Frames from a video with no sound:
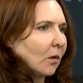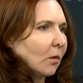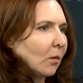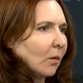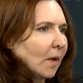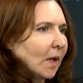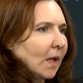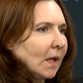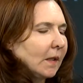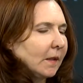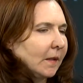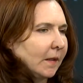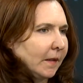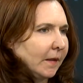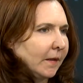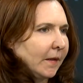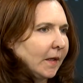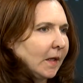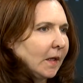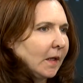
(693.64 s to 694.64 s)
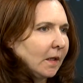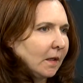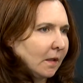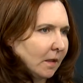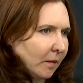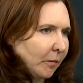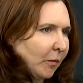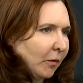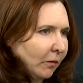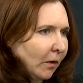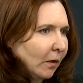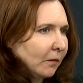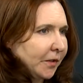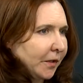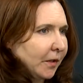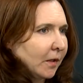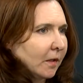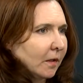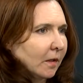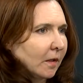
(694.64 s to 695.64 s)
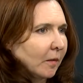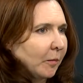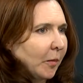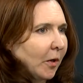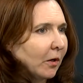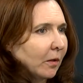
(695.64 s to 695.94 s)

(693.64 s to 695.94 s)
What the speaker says: Well, I'm involved in a